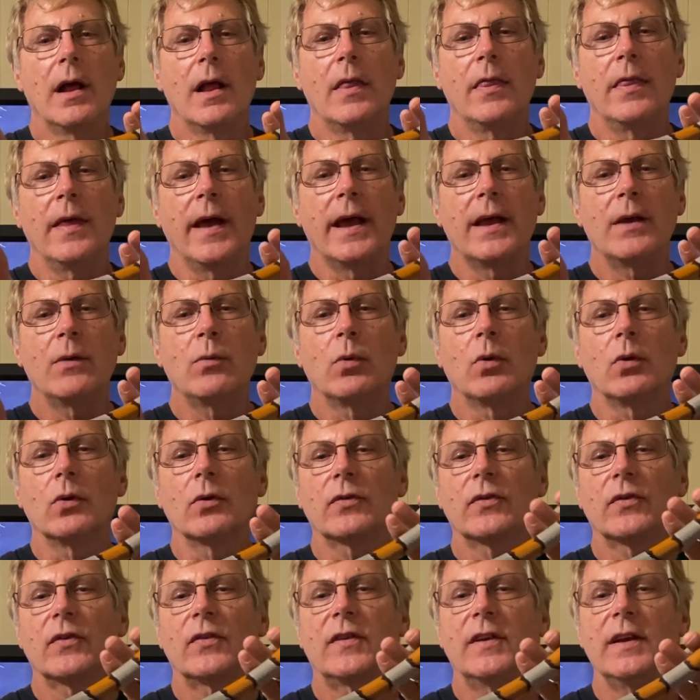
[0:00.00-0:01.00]
they will
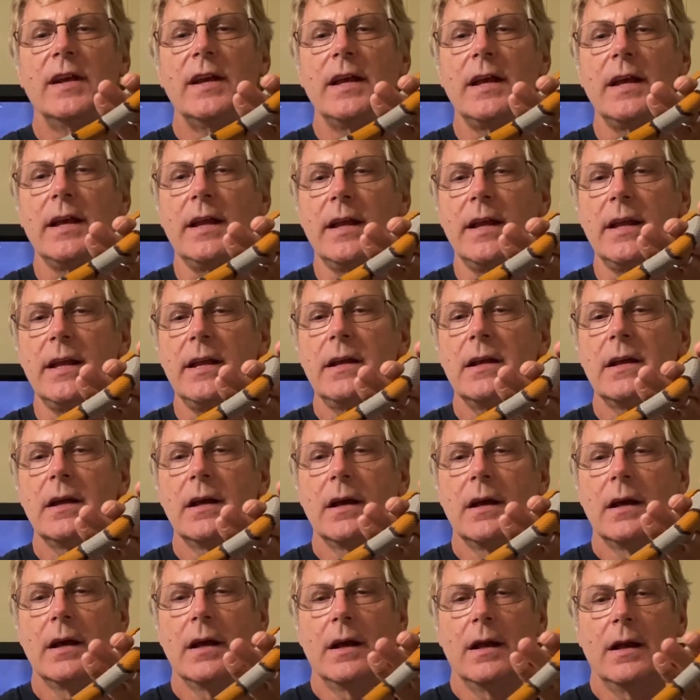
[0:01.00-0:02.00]
see
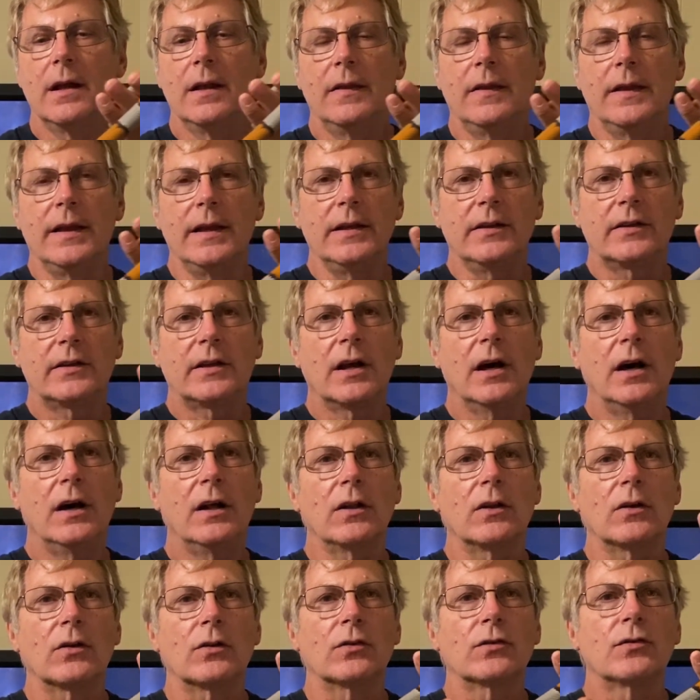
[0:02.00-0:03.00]
these
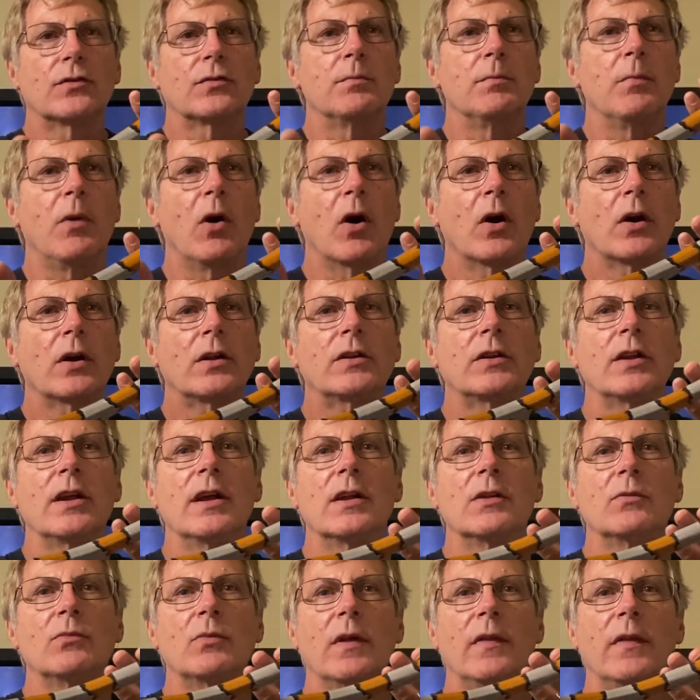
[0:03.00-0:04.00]
colors marked
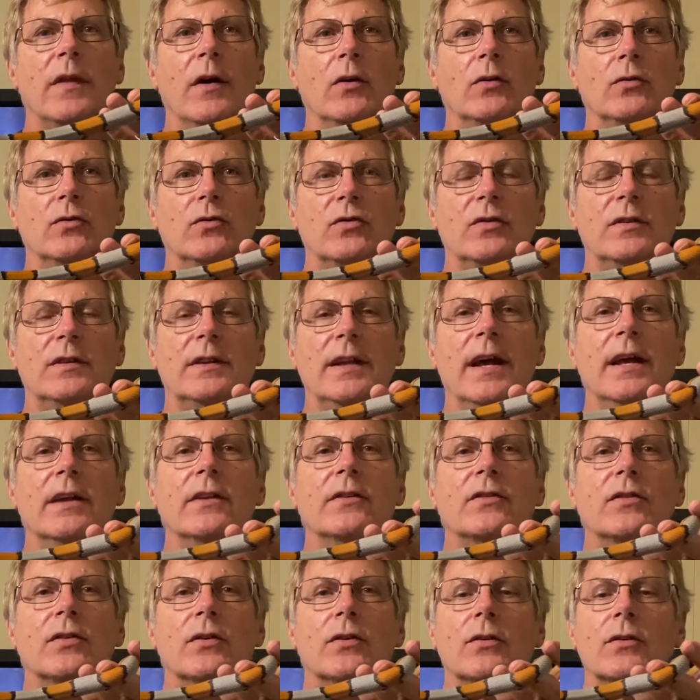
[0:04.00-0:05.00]
in with those
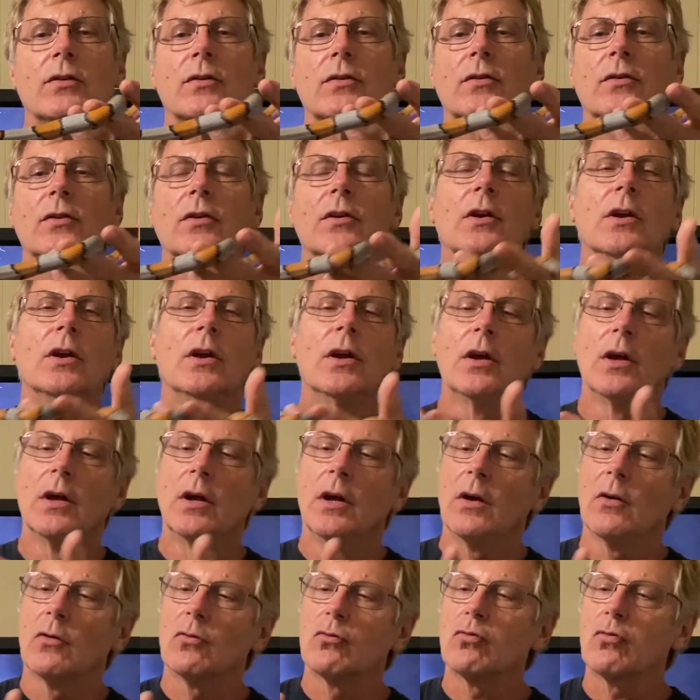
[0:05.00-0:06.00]
desert
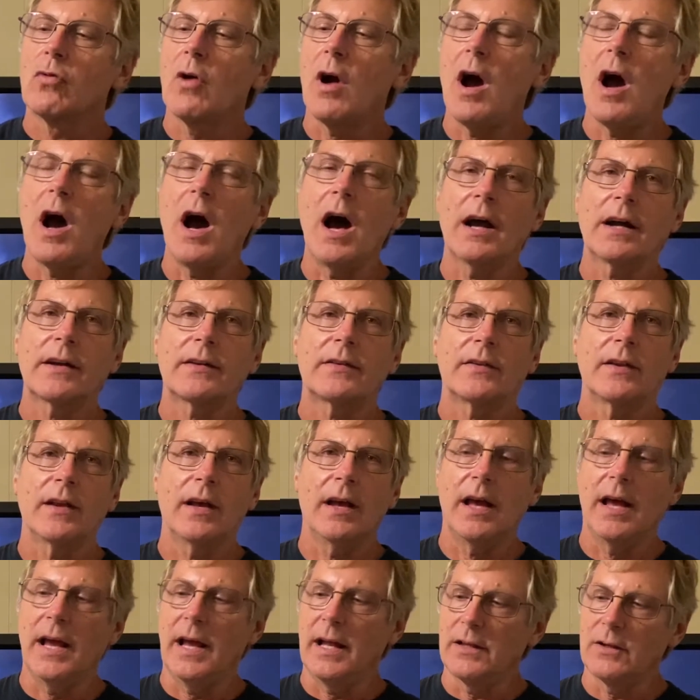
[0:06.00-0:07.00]
rocks
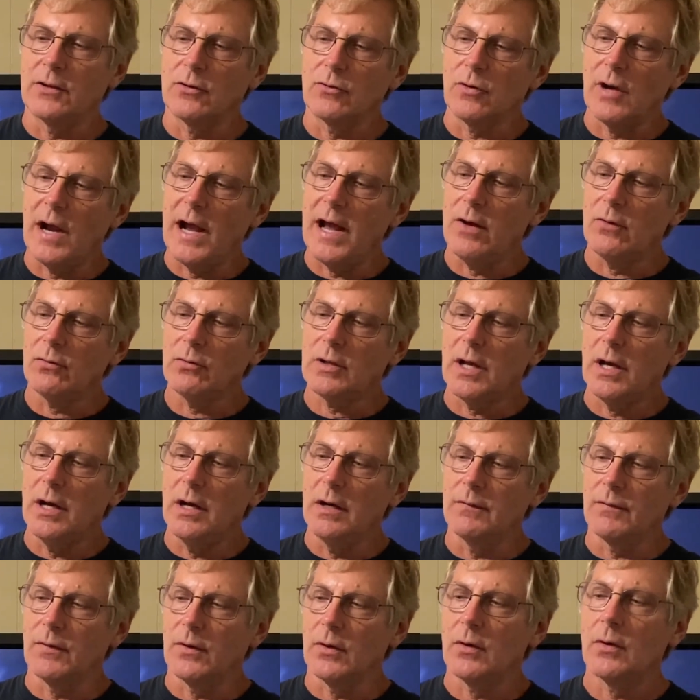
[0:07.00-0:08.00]
and ground
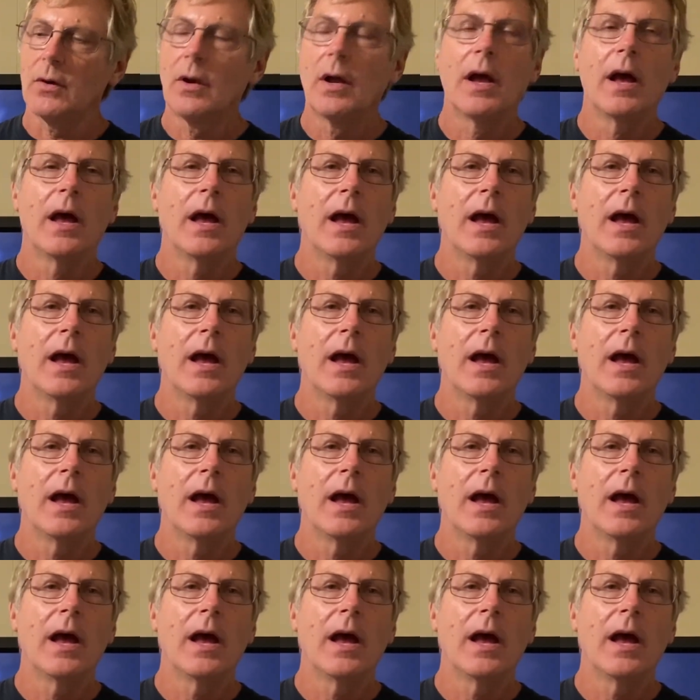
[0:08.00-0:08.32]
cover,